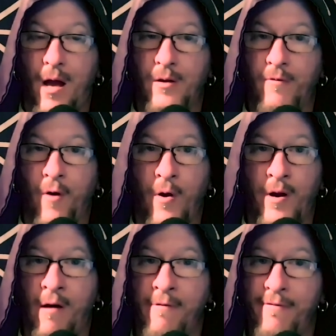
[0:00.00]
you've heard
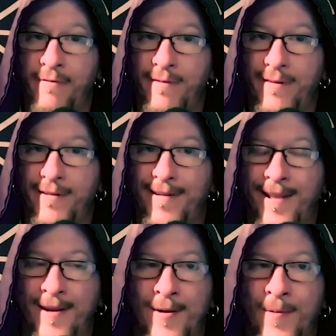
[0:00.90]
enough and
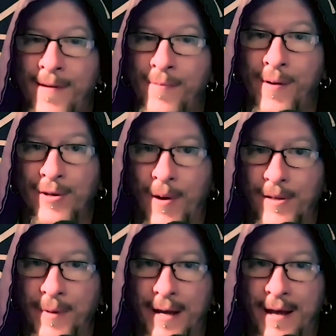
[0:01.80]
that you don't ever want to talk
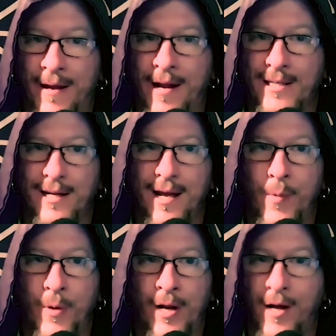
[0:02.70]
to me again, I said, it
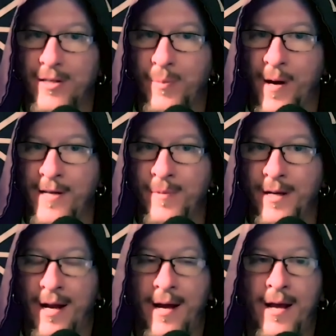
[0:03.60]
would not surprise
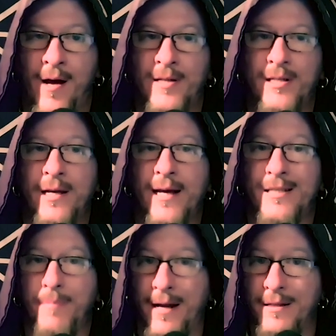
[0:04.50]
me. And I honestly
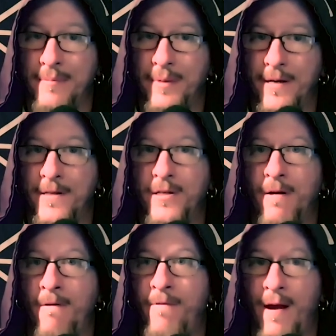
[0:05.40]
expect it because
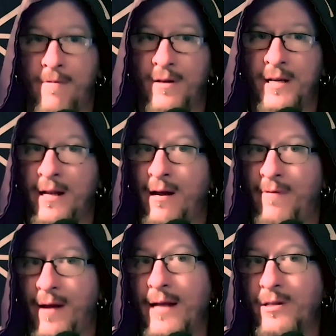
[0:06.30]
of everything that I've
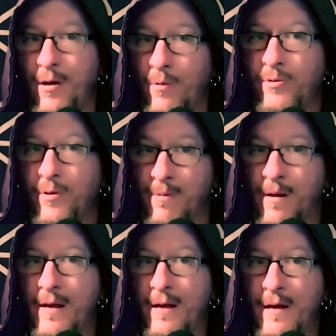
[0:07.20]
had to go through.
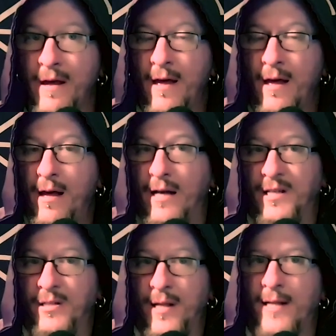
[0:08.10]
I
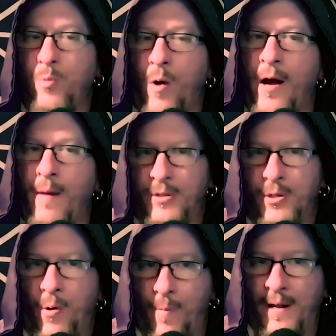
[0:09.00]
said, so that's why I'm
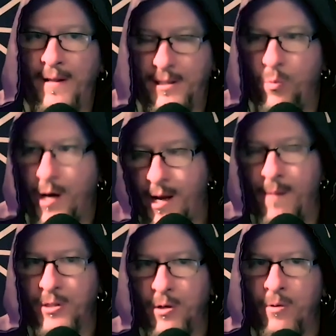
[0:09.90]
so open. And that's why
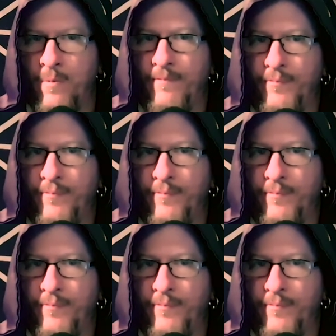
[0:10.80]
I'm so